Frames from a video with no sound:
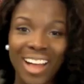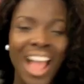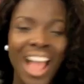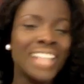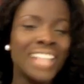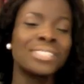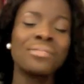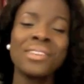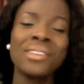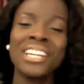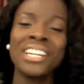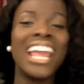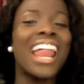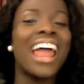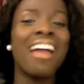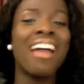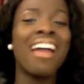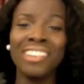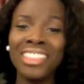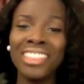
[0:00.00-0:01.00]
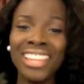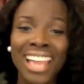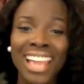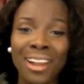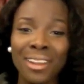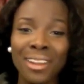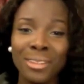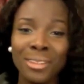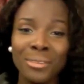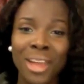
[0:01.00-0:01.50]
I just want to get everything
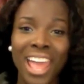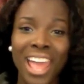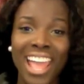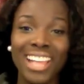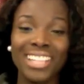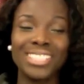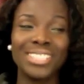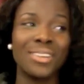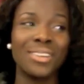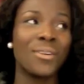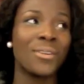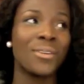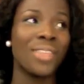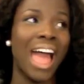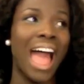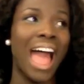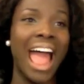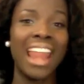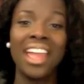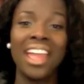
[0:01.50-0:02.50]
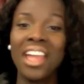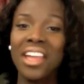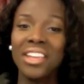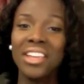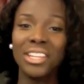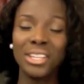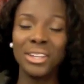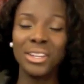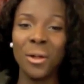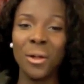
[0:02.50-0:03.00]
out of the way so that,
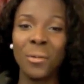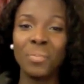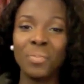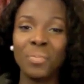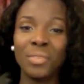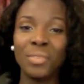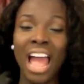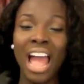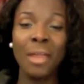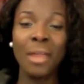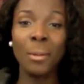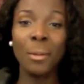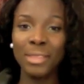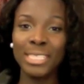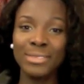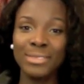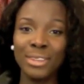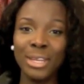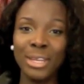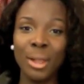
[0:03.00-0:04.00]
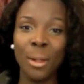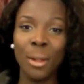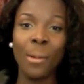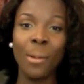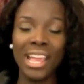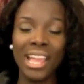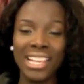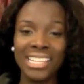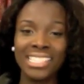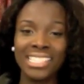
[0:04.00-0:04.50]
you know, I hope this video
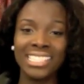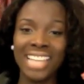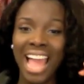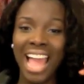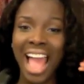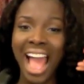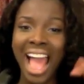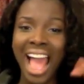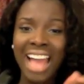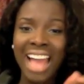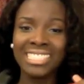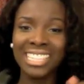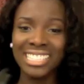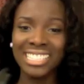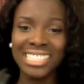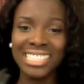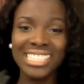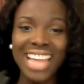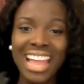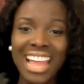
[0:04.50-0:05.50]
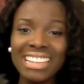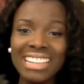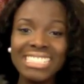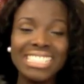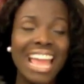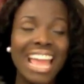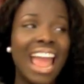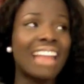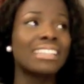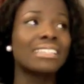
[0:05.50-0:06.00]
is as concise
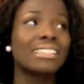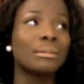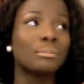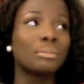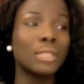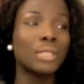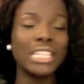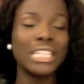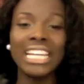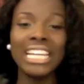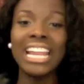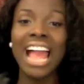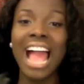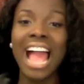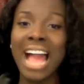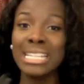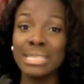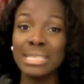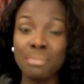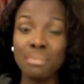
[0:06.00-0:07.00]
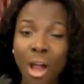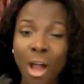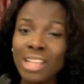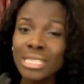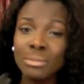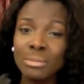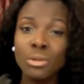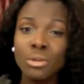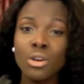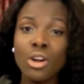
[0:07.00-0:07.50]
and complete as
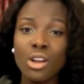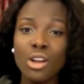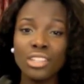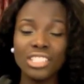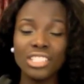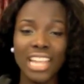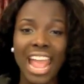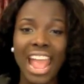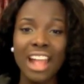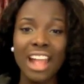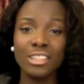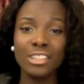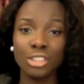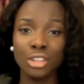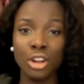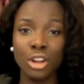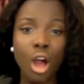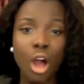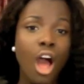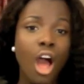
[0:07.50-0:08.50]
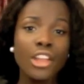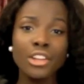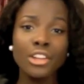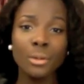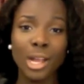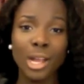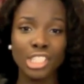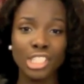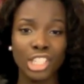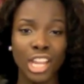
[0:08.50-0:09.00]
possible to answer all your
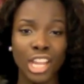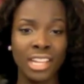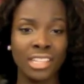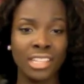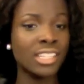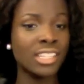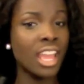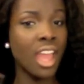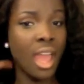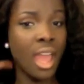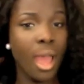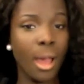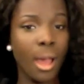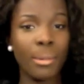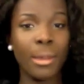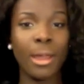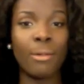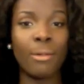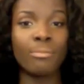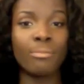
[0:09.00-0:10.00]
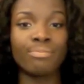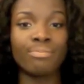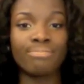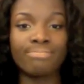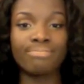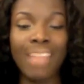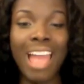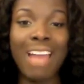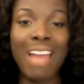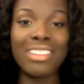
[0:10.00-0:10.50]
questions about
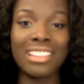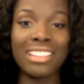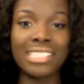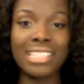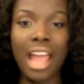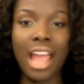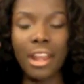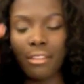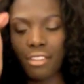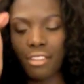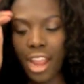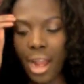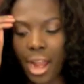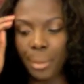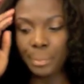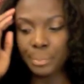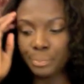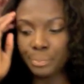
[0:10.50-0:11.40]
having this kind of hair.